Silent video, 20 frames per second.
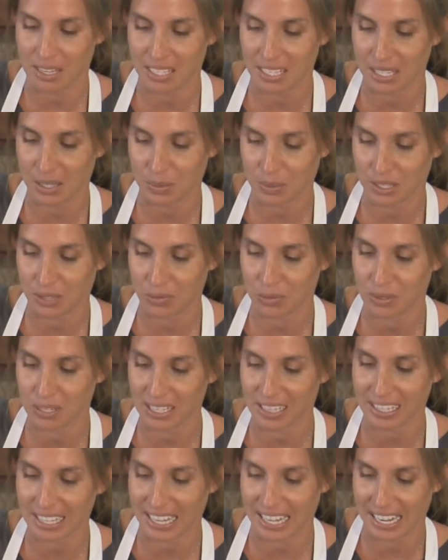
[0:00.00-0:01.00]
This is what's
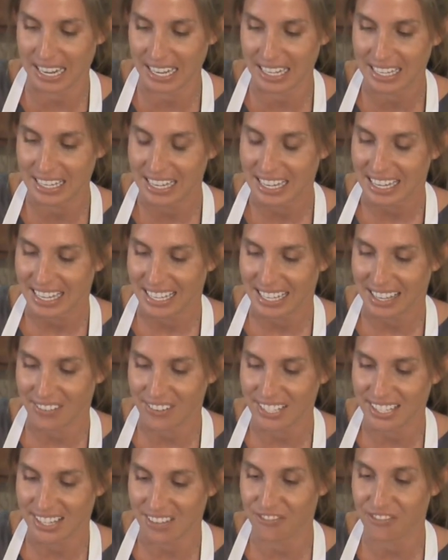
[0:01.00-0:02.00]
really gonna give
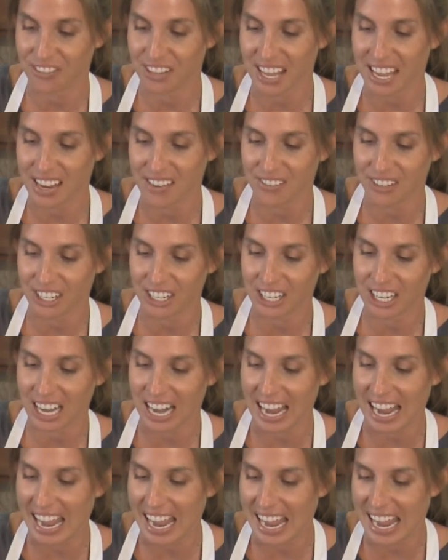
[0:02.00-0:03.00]
us the flavor,
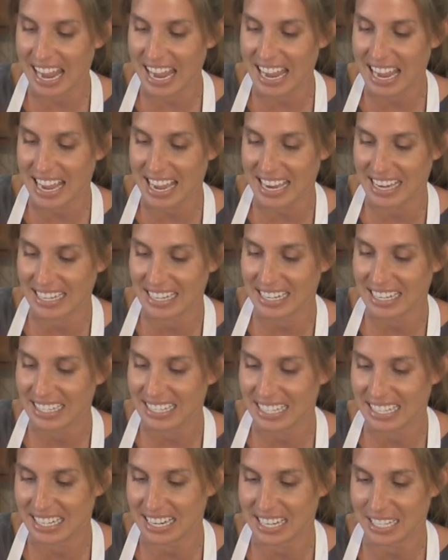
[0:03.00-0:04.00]
and
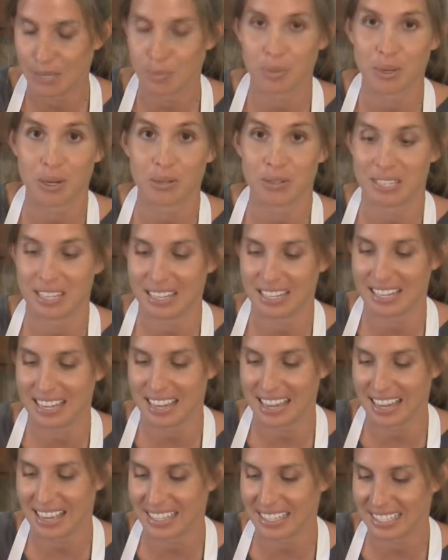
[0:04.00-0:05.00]
it's a nice protein
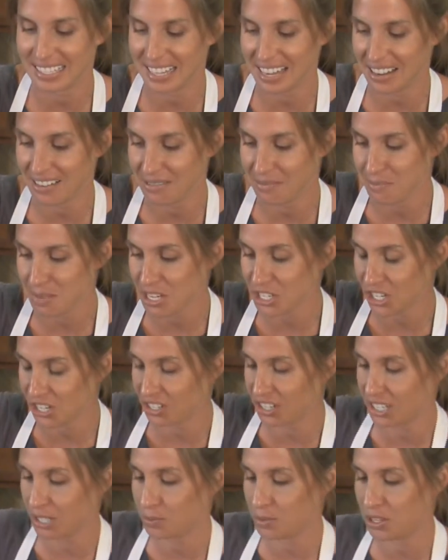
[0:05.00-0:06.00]
kick. So be
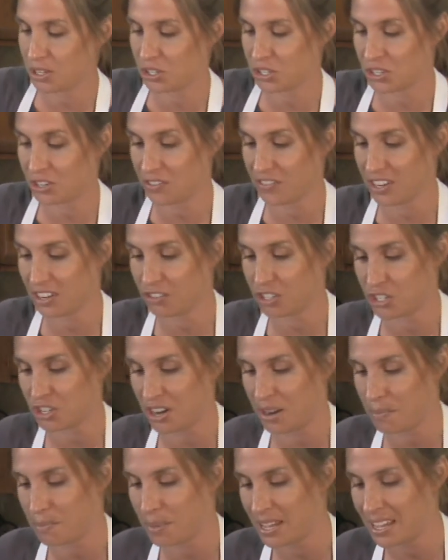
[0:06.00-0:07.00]
generous with your serving of
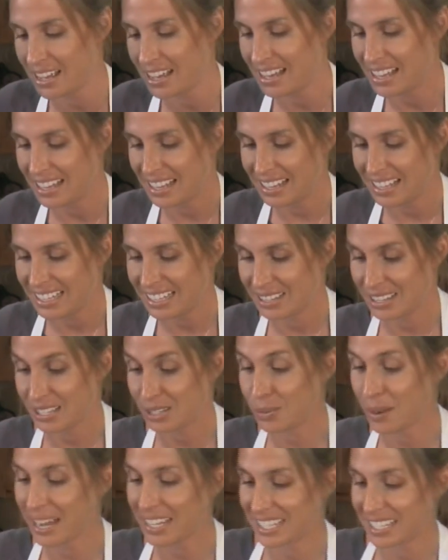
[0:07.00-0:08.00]
shrimp.
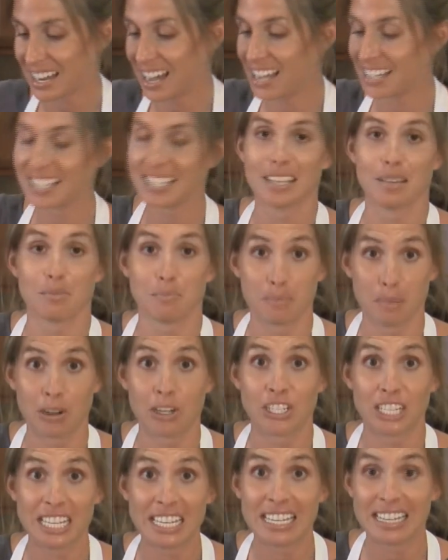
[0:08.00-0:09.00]
That's why it's nice that the
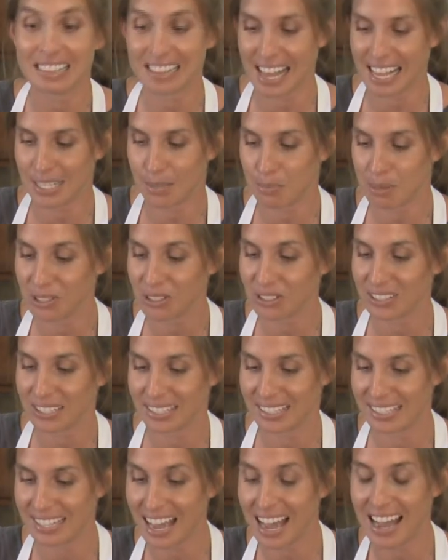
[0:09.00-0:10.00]
martini glass builds
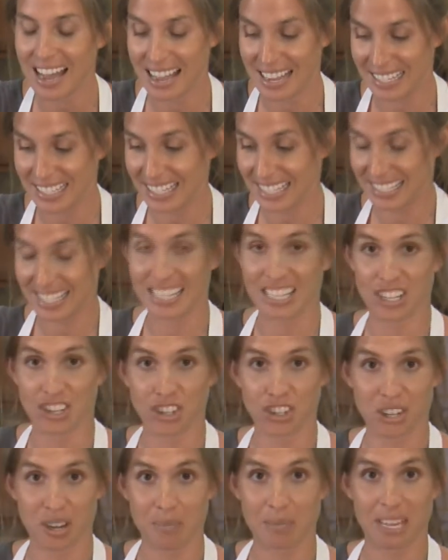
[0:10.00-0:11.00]
in size, because then the
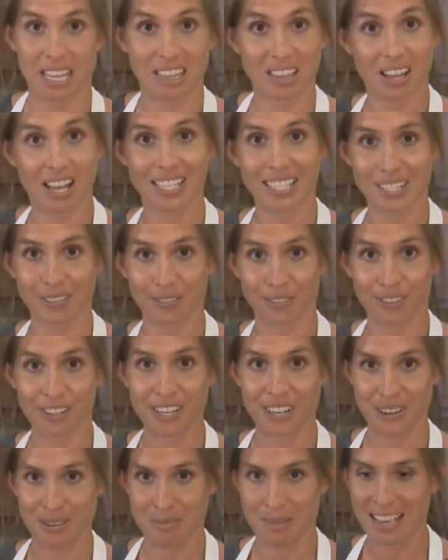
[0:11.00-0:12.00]
shrimp get lots of
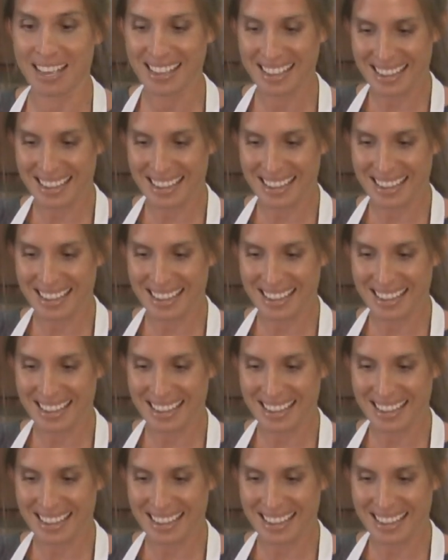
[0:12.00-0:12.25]
room